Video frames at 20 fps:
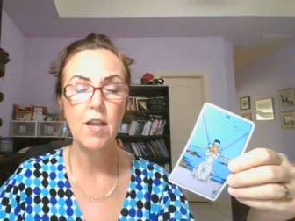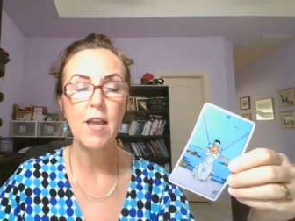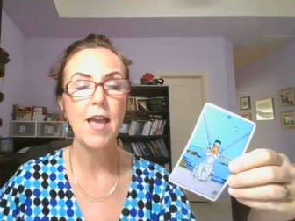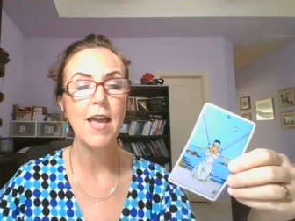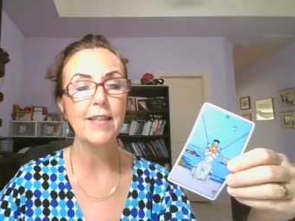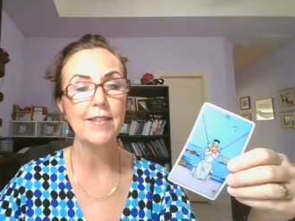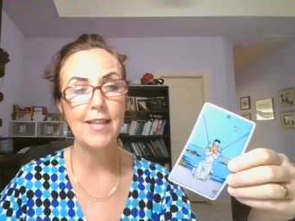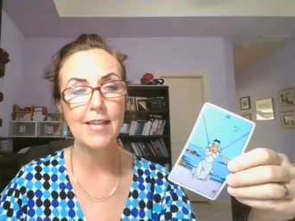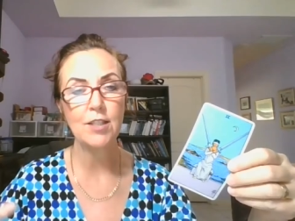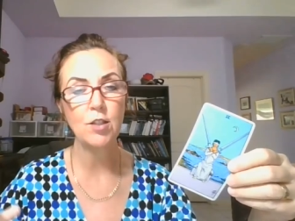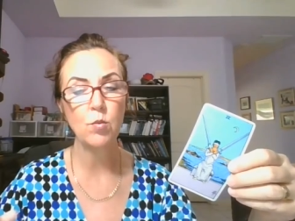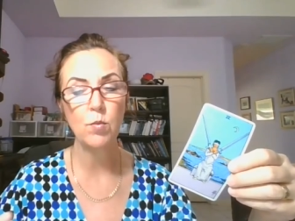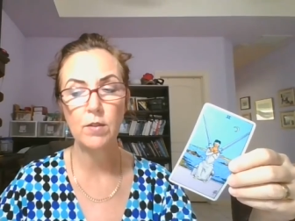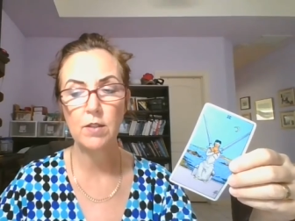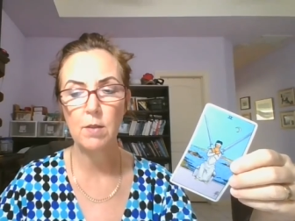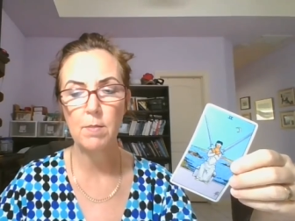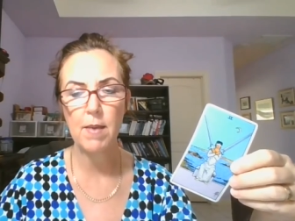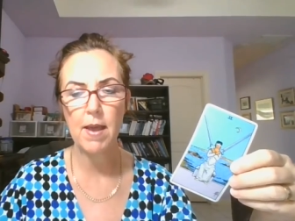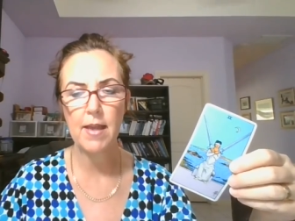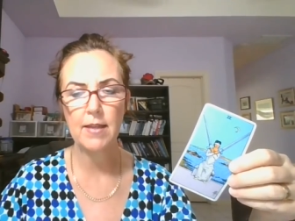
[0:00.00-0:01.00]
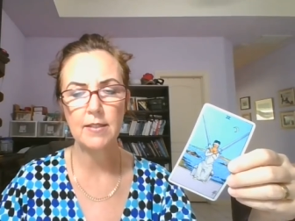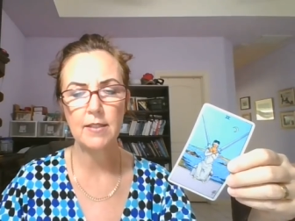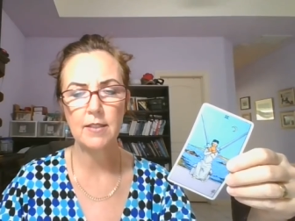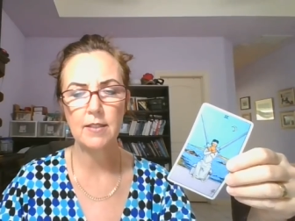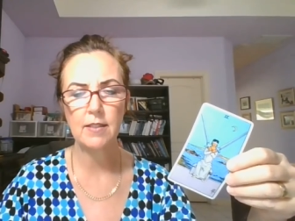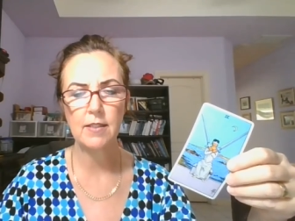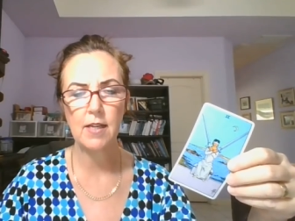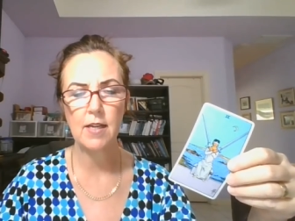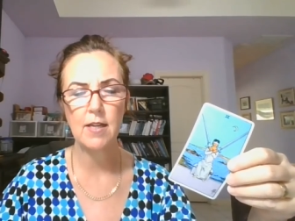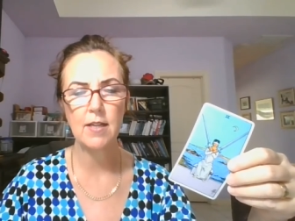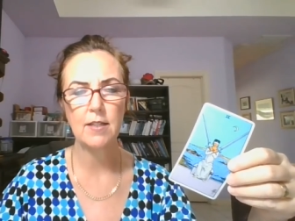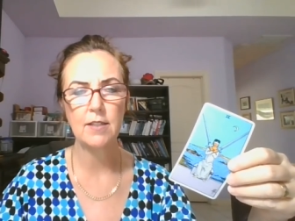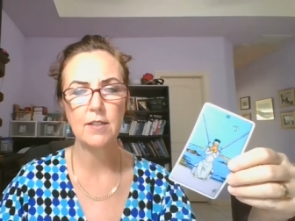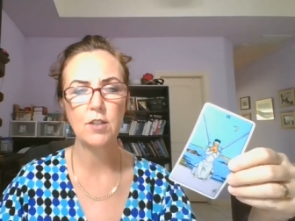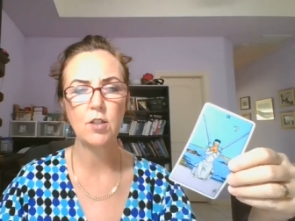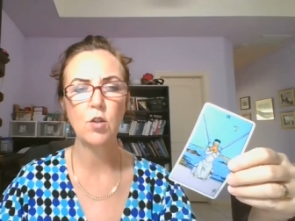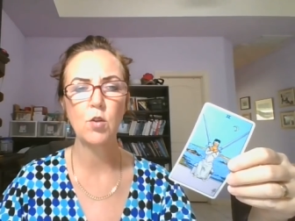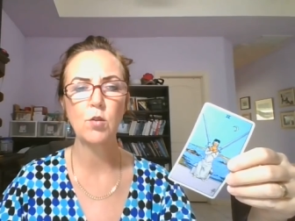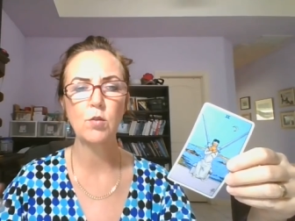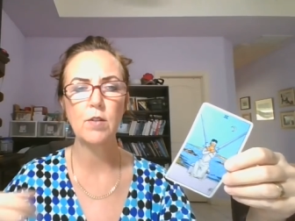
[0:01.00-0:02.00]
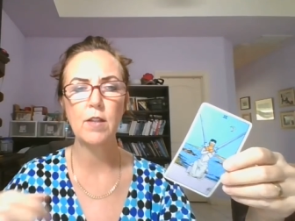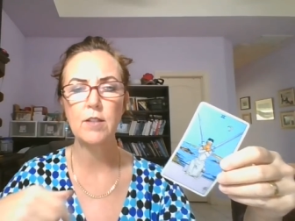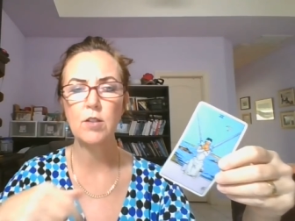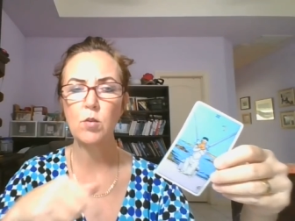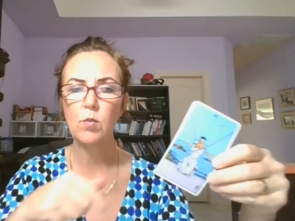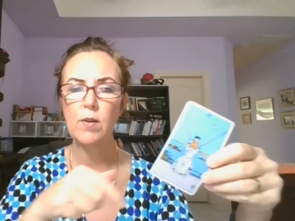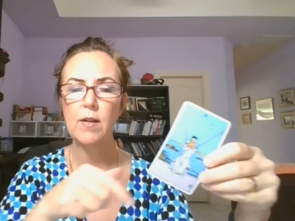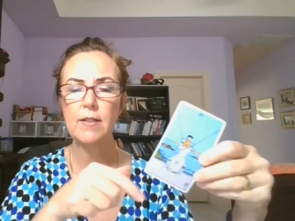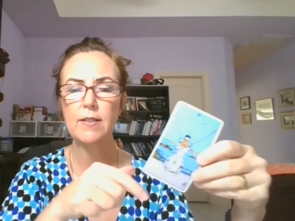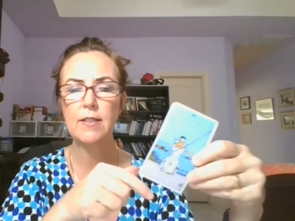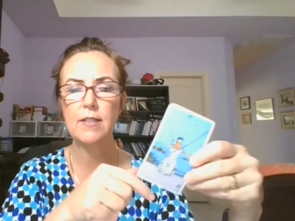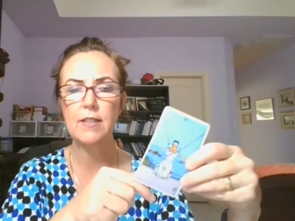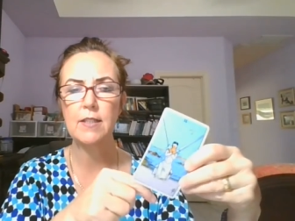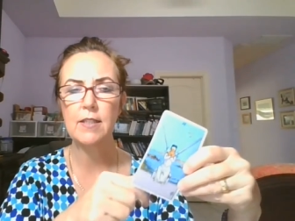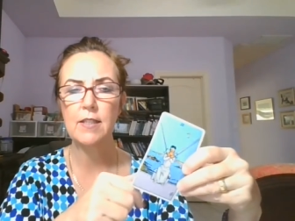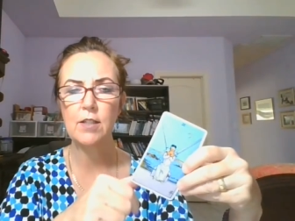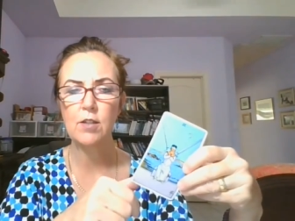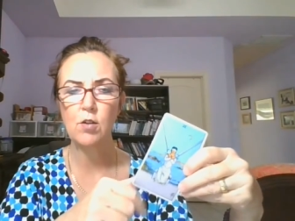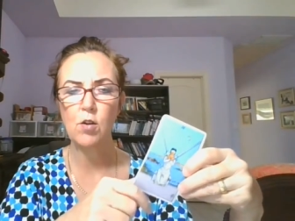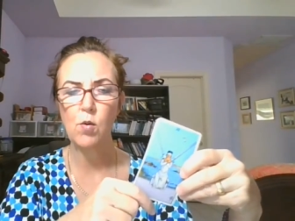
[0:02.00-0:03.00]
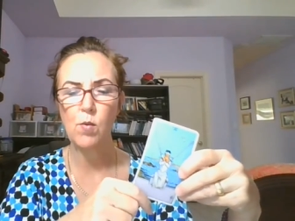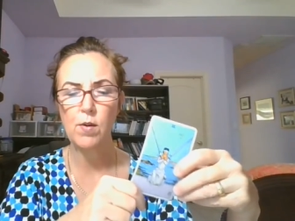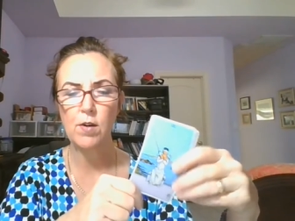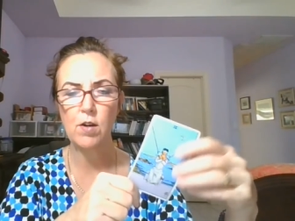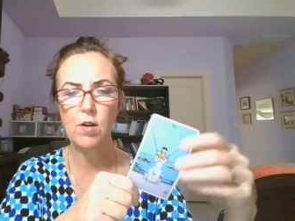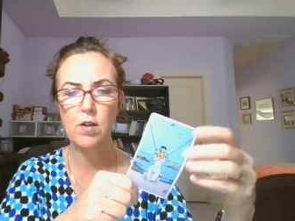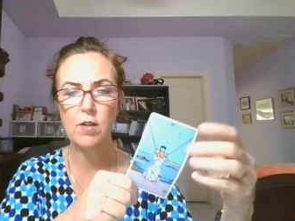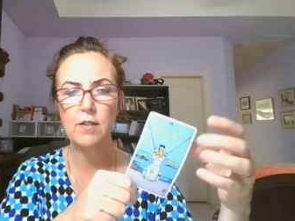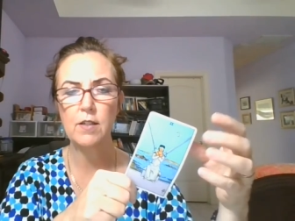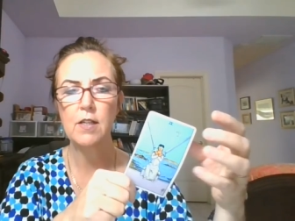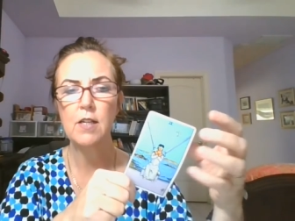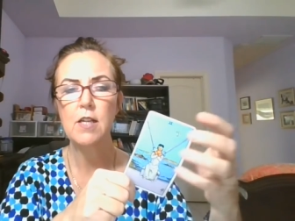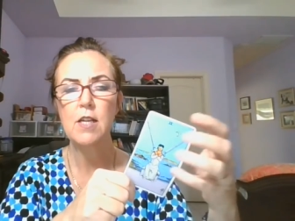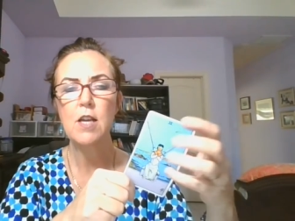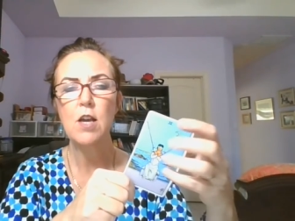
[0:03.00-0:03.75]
And that's what the mask does. So that's what I see here going on.